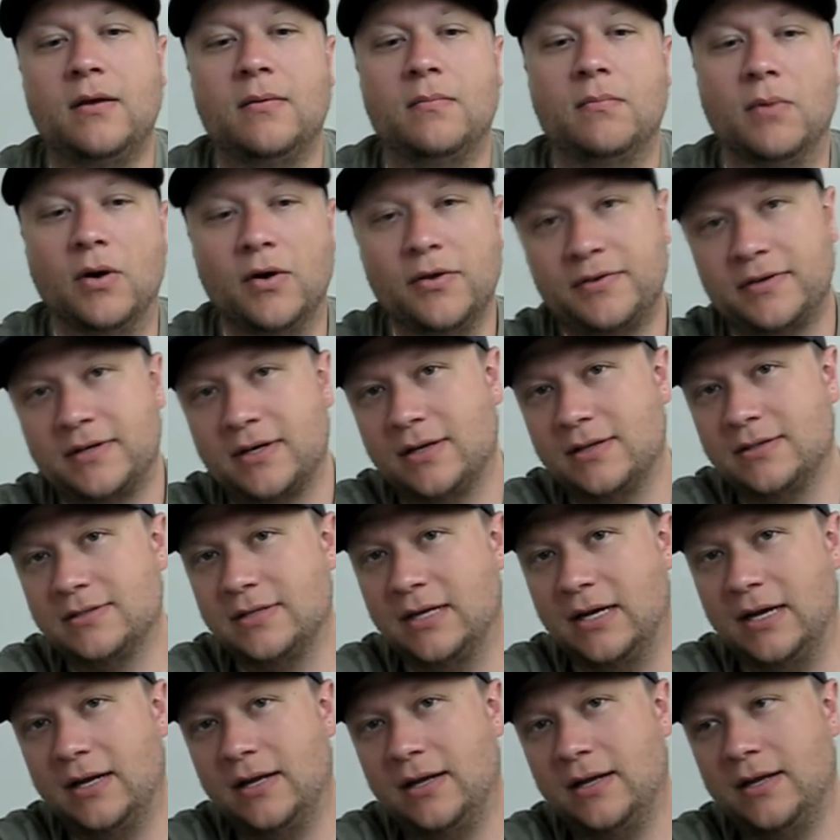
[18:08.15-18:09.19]
Most guns,
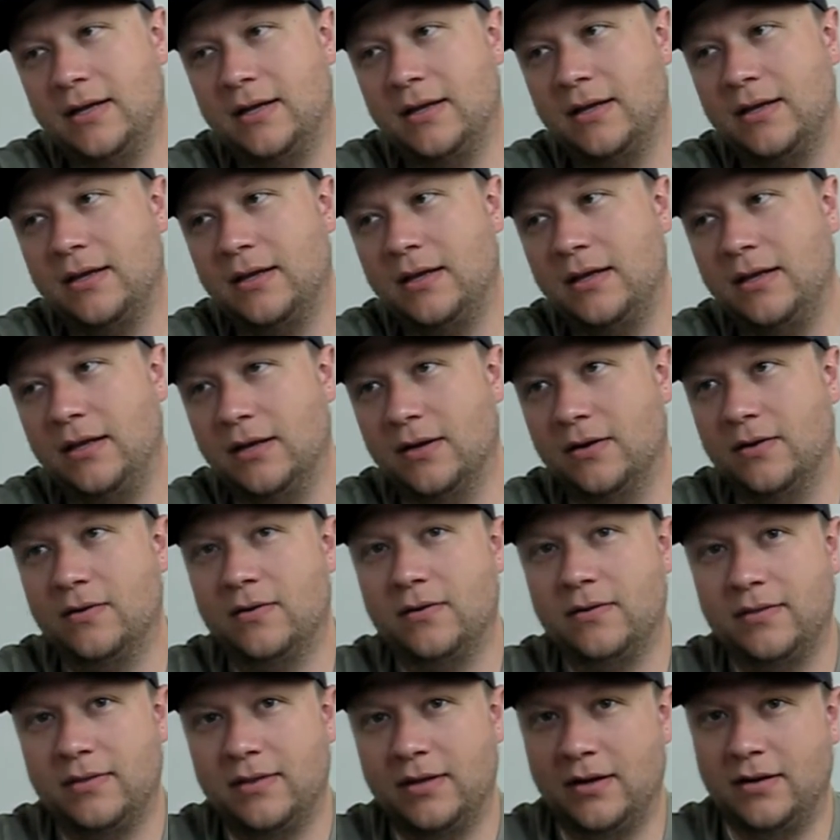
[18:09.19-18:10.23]

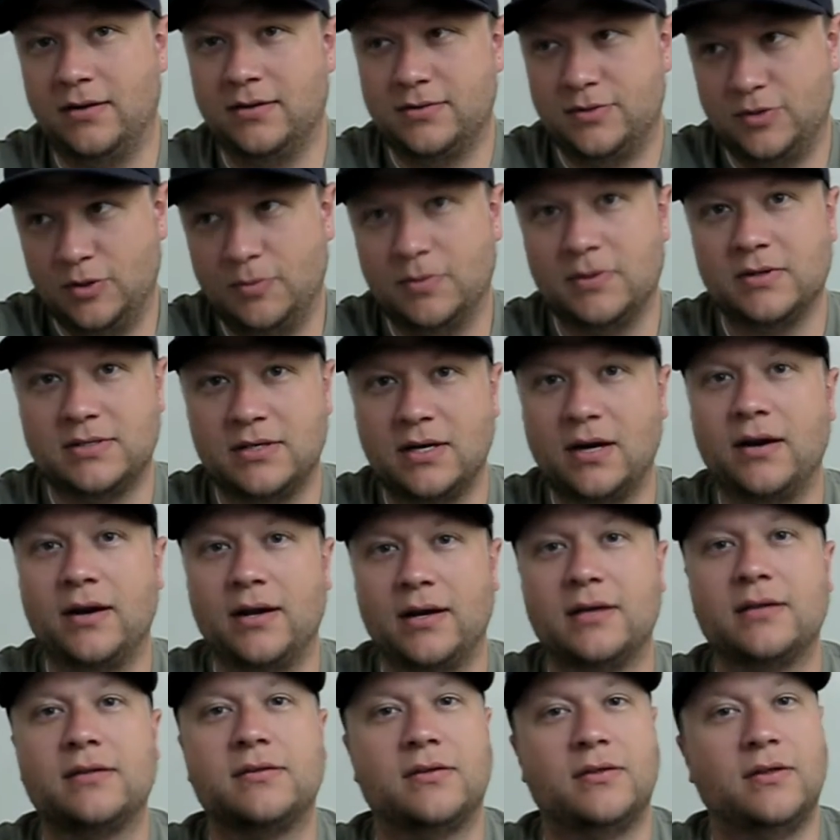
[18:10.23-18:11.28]
they're
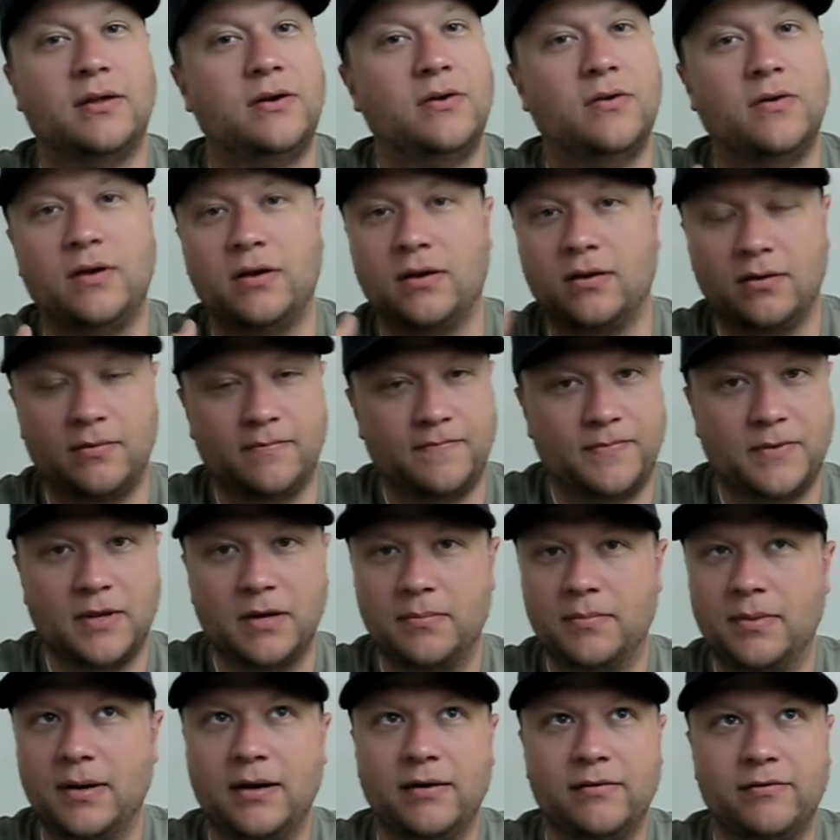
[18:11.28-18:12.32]
supersonic, so they're going
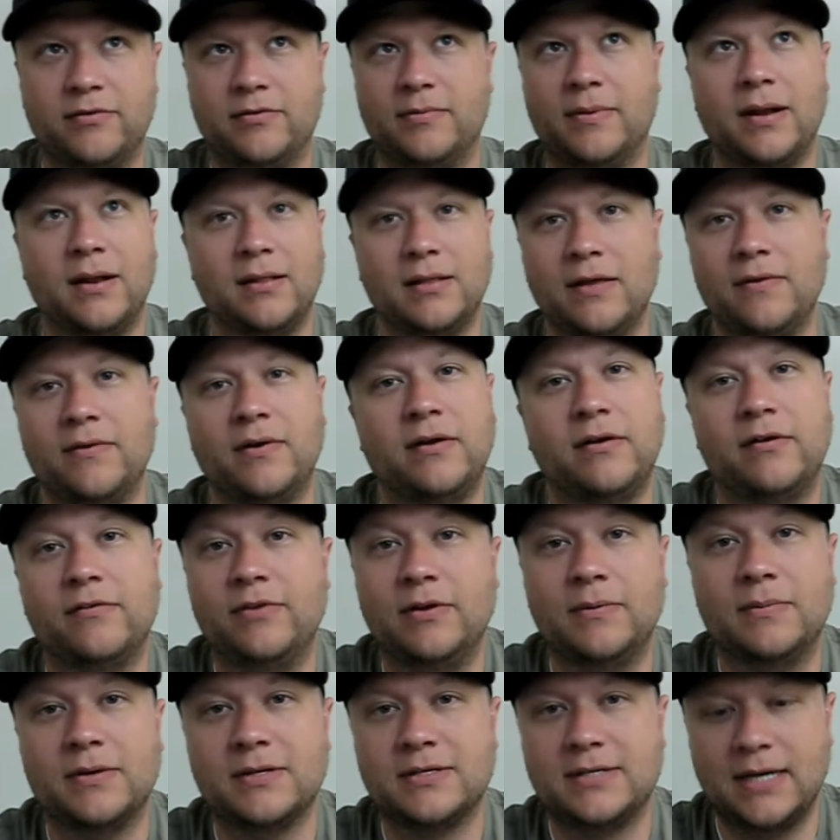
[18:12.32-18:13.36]
above about 1100
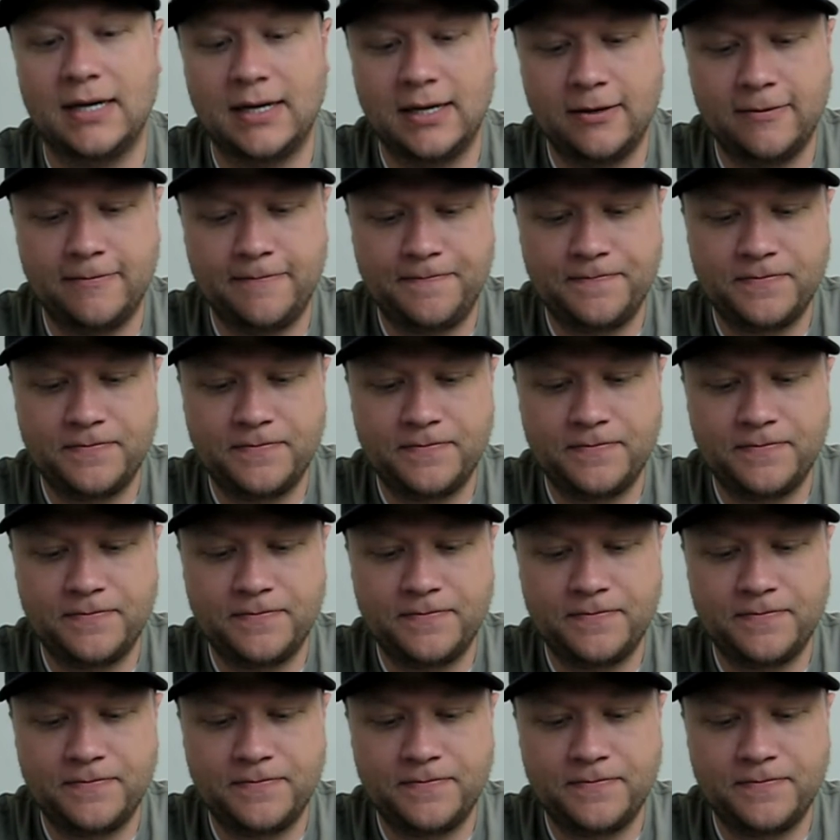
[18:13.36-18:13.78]
feet per second.